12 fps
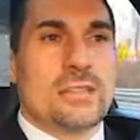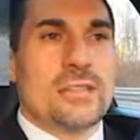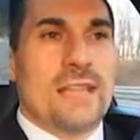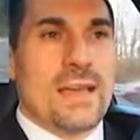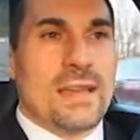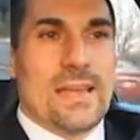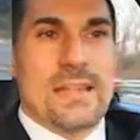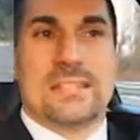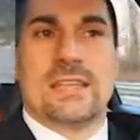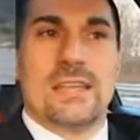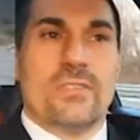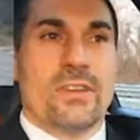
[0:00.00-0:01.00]
that it's
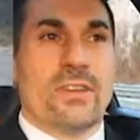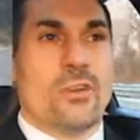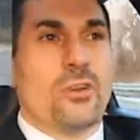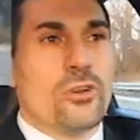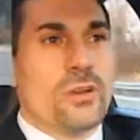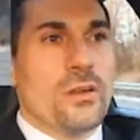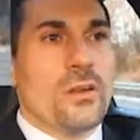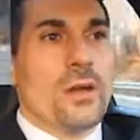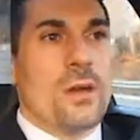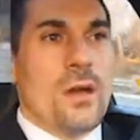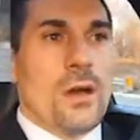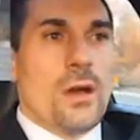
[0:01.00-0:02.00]
giving good
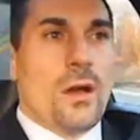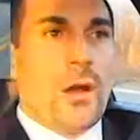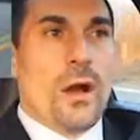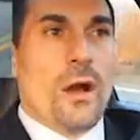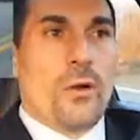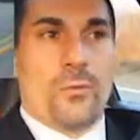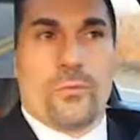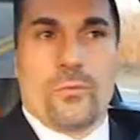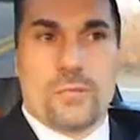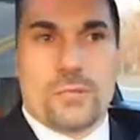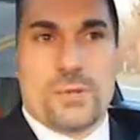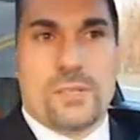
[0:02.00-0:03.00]

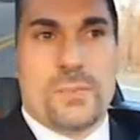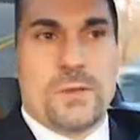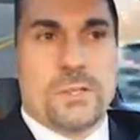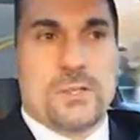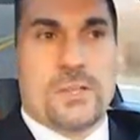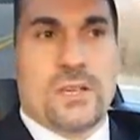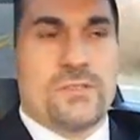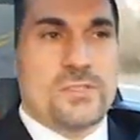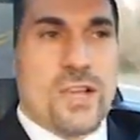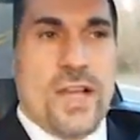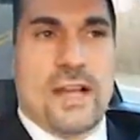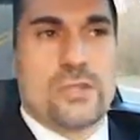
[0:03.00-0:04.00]
transmission shifts,
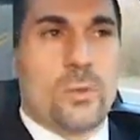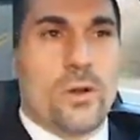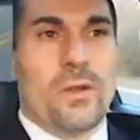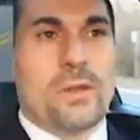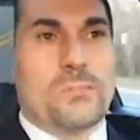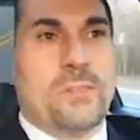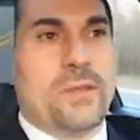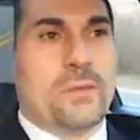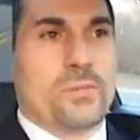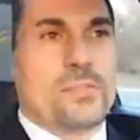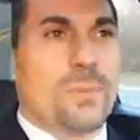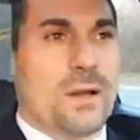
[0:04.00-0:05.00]
as well as giving
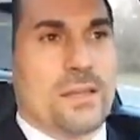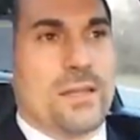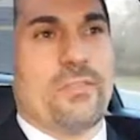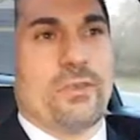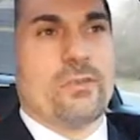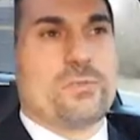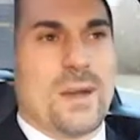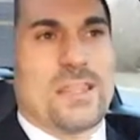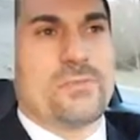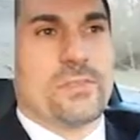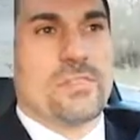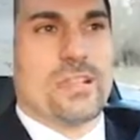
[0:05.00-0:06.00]

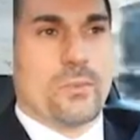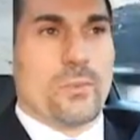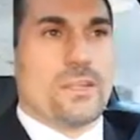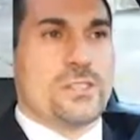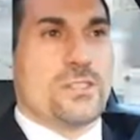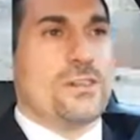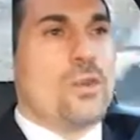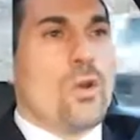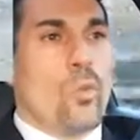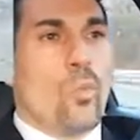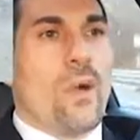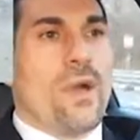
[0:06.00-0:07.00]
responsive
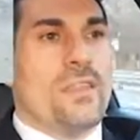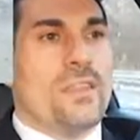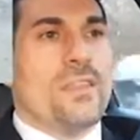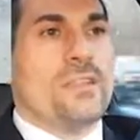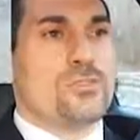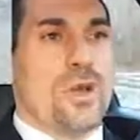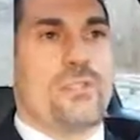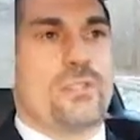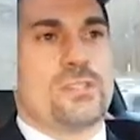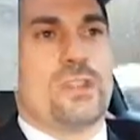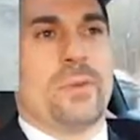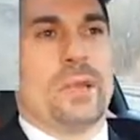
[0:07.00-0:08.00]
acceleration when the driver
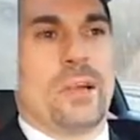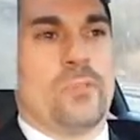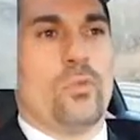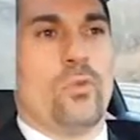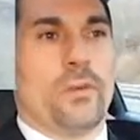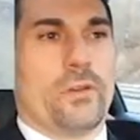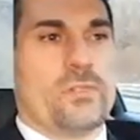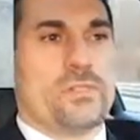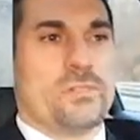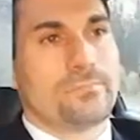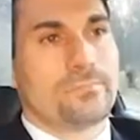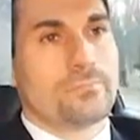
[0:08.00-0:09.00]
is coming out of corners.
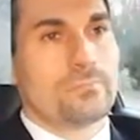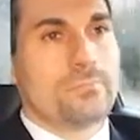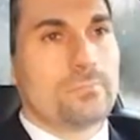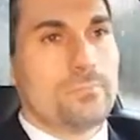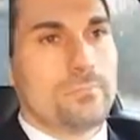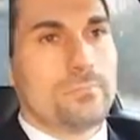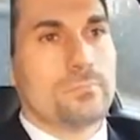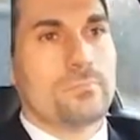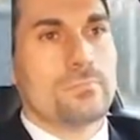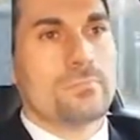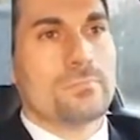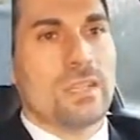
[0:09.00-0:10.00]

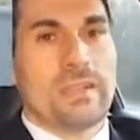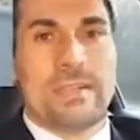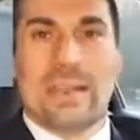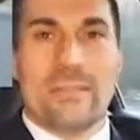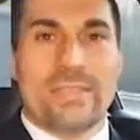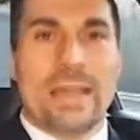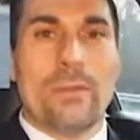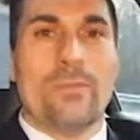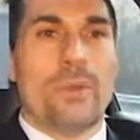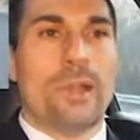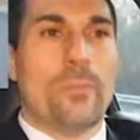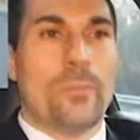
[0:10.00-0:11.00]
Now that
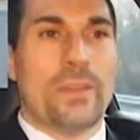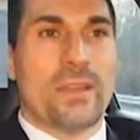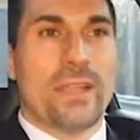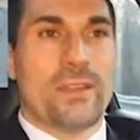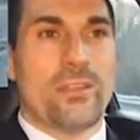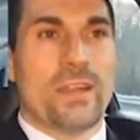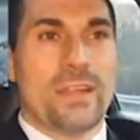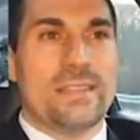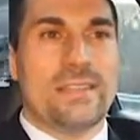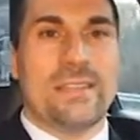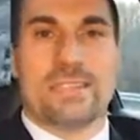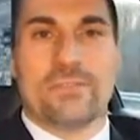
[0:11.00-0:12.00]
will help you to get a good
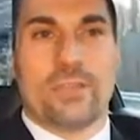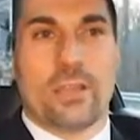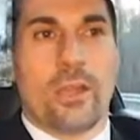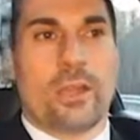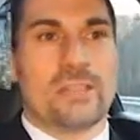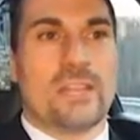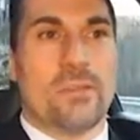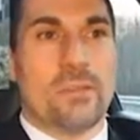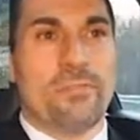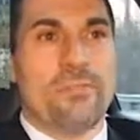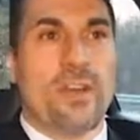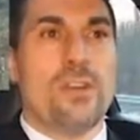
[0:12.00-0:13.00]
idea as if the car is going to be
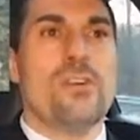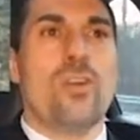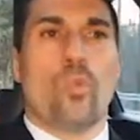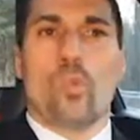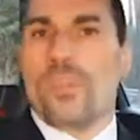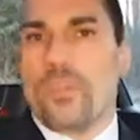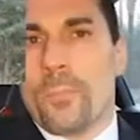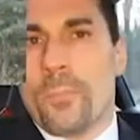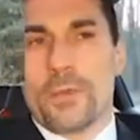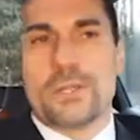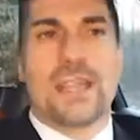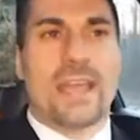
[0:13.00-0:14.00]
fun when you
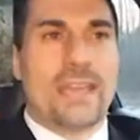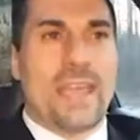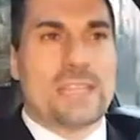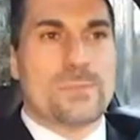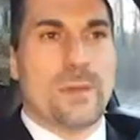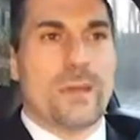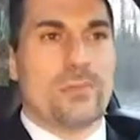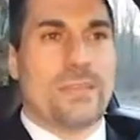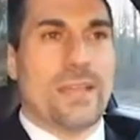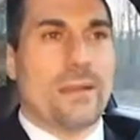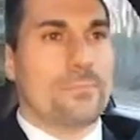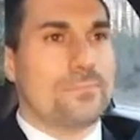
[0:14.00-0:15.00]
push that gas pedal
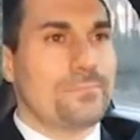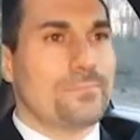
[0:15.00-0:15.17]
down.